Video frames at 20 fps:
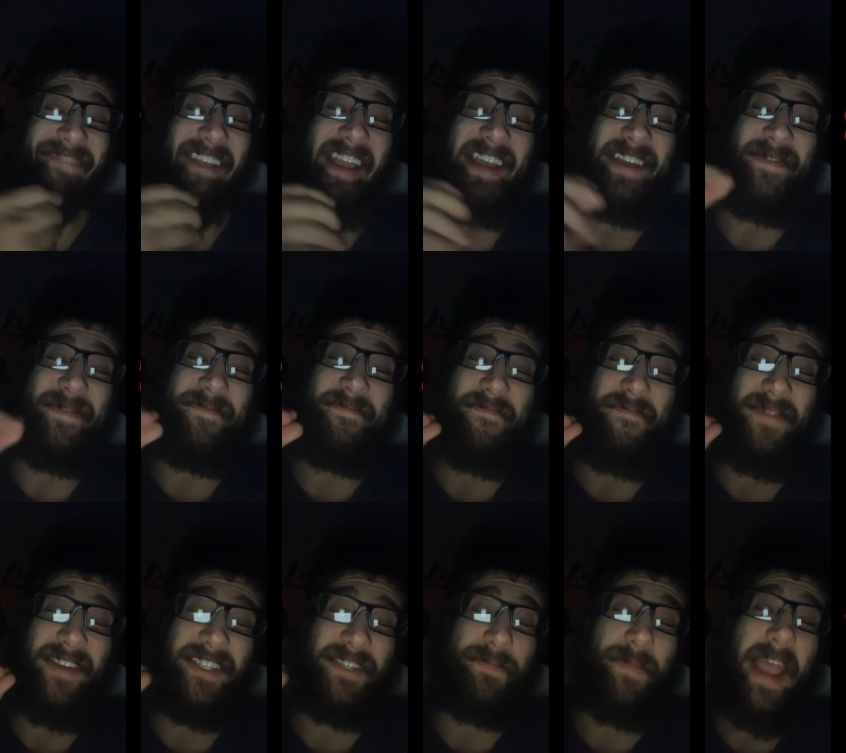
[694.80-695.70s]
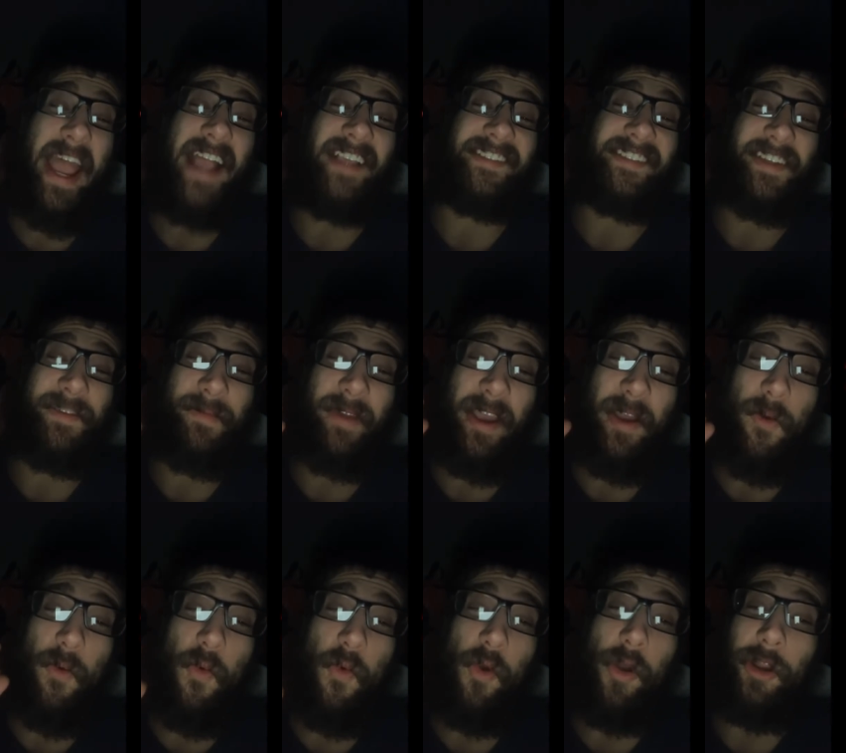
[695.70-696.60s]
I missed passing by
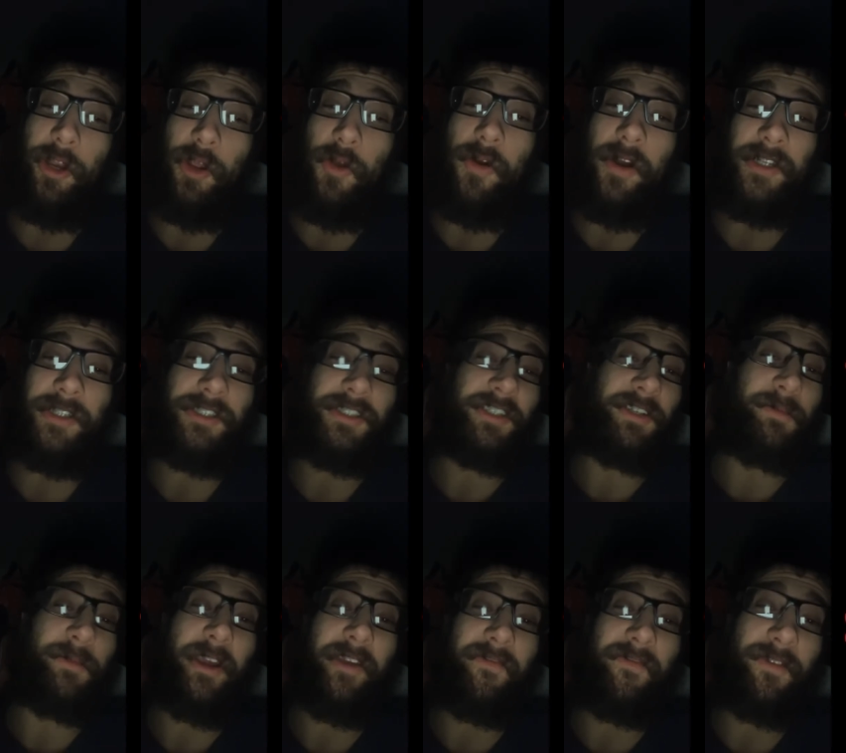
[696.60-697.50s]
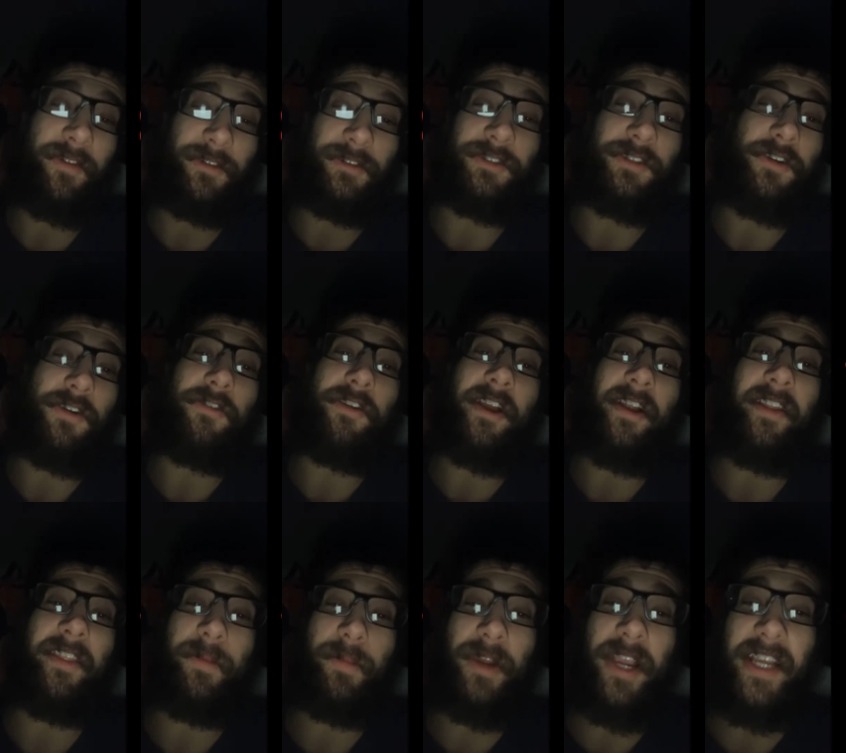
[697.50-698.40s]
one question my first go
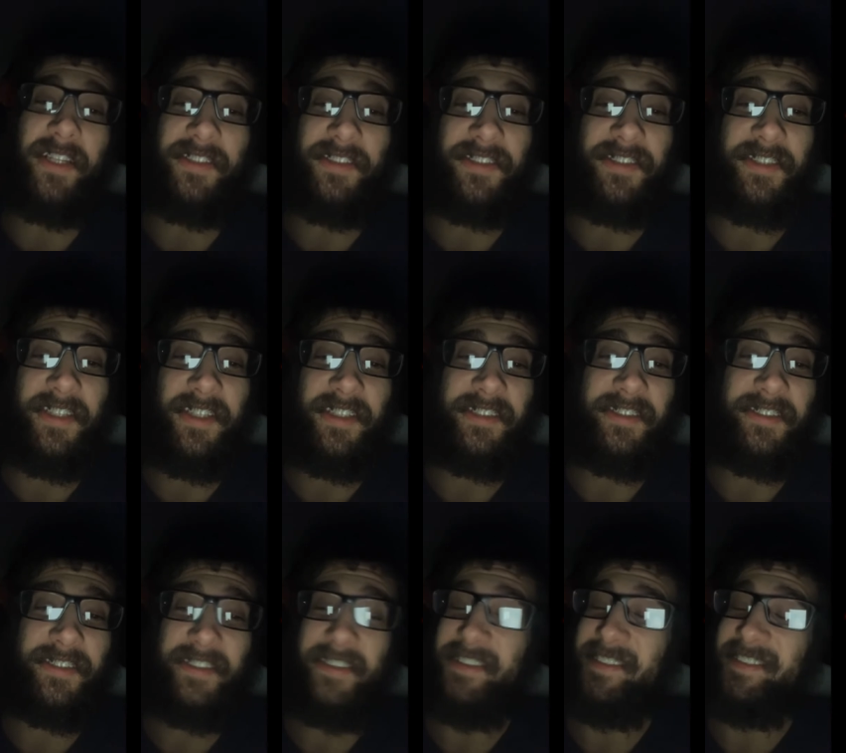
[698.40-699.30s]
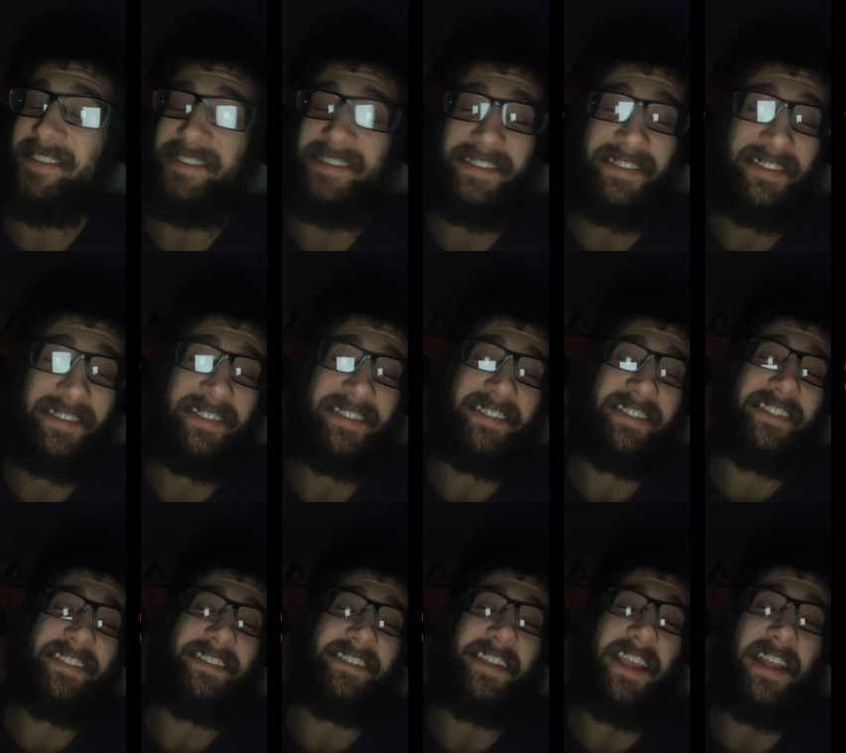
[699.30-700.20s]
around the practice test.
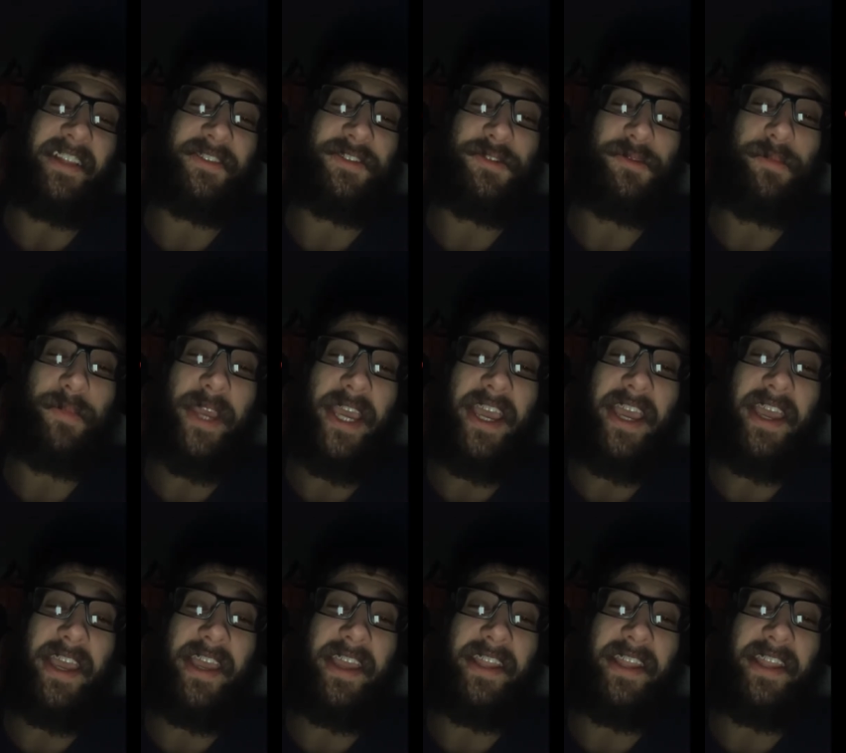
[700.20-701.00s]
Not too bad.